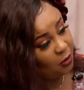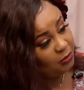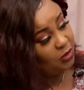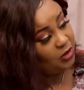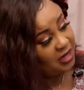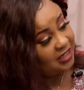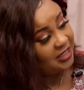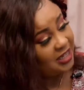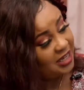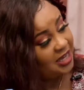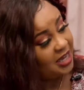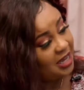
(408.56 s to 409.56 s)
community
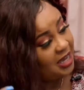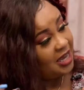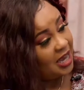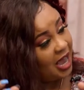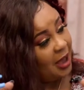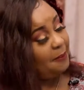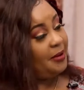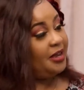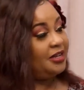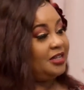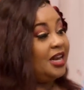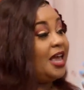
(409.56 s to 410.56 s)

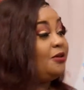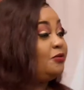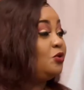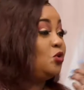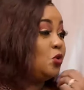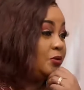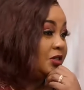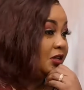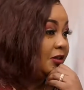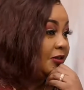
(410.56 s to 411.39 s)
happened. Life groups.